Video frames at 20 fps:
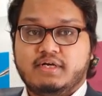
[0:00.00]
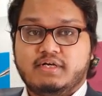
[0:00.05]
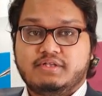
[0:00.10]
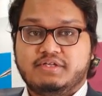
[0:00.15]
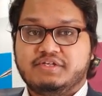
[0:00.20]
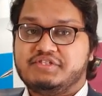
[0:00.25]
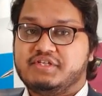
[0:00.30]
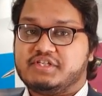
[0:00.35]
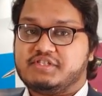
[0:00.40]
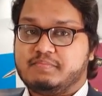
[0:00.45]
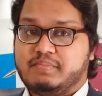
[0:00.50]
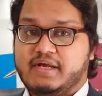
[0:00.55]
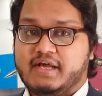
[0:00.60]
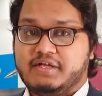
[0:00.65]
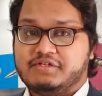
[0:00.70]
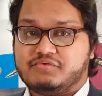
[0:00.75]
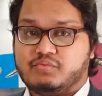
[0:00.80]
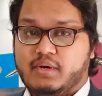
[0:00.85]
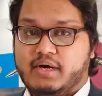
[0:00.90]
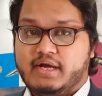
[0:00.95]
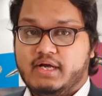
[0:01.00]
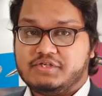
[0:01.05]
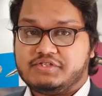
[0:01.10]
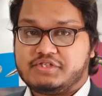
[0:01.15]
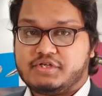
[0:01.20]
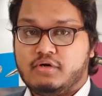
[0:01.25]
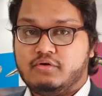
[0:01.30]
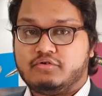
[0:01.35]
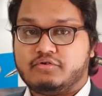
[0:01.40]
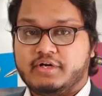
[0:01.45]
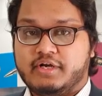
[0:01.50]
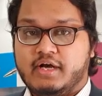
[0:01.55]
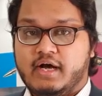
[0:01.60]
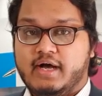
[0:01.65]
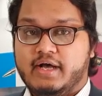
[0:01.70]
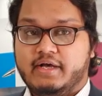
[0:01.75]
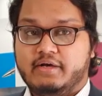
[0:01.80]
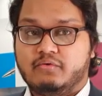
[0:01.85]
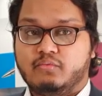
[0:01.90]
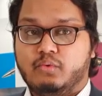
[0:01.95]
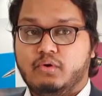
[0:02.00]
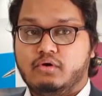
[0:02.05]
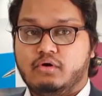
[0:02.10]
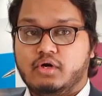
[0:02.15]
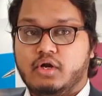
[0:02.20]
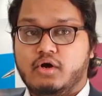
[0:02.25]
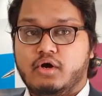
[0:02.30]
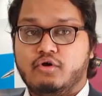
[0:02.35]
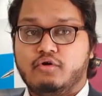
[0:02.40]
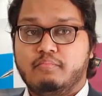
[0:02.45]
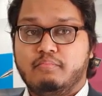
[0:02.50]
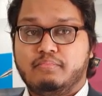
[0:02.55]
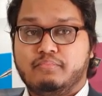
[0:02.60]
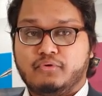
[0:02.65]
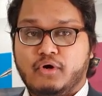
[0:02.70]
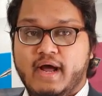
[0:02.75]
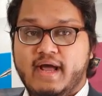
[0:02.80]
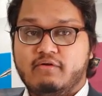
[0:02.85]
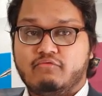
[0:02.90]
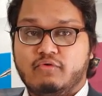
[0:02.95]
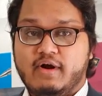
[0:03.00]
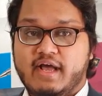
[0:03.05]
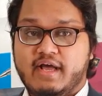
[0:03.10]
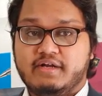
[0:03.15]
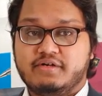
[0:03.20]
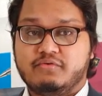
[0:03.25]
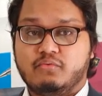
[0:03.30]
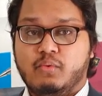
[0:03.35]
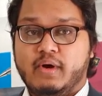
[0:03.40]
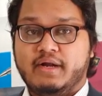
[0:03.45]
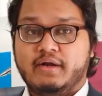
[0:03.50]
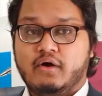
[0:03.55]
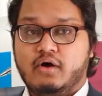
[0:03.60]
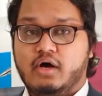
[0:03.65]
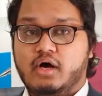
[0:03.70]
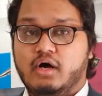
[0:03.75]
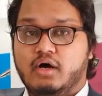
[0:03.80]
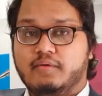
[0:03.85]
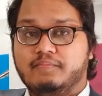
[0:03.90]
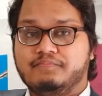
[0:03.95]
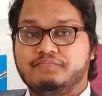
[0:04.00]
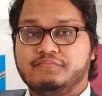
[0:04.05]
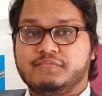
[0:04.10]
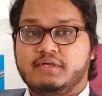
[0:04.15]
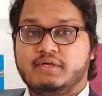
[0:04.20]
This explains why a soldering iron will glow bright red when hot.